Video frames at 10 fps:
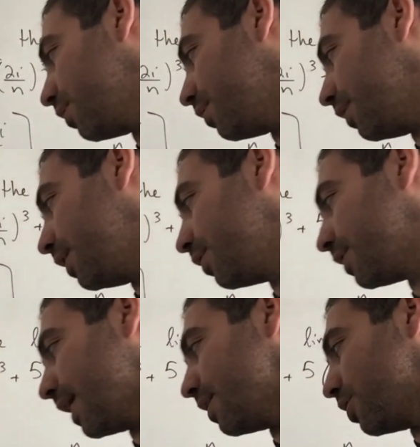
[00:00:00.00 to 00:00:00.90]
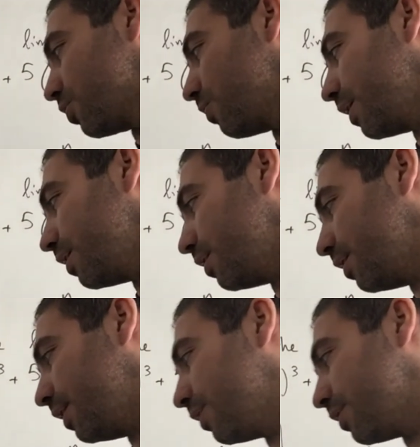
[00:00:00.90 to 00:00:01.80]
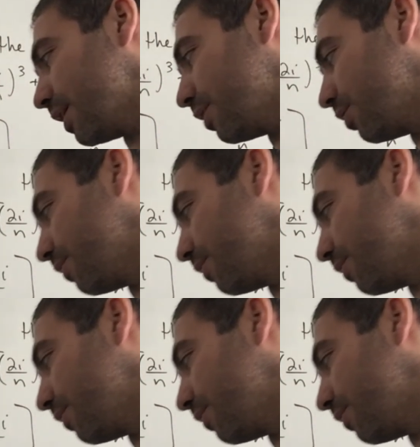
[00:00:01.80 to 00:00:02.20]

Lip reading: Here it's n squared, here it's n to the